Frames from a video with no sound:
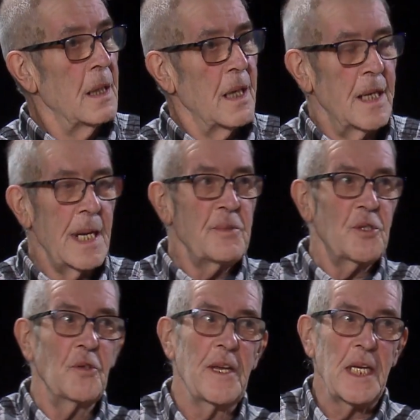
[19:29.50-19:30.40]
And I'm
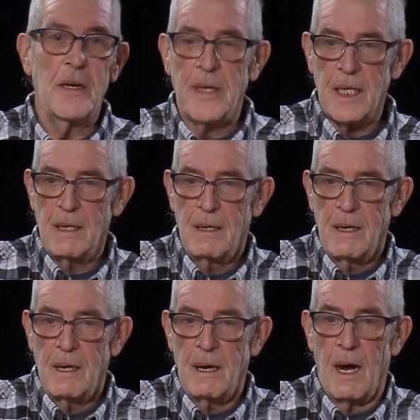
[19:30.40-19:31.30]
stood there going,
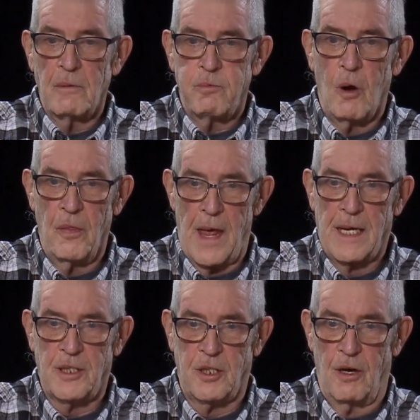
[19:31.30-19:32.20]
I want
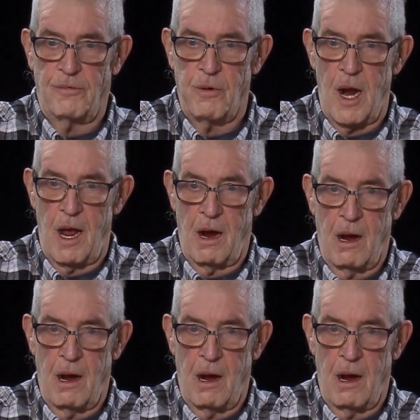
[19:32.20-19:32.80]
that software.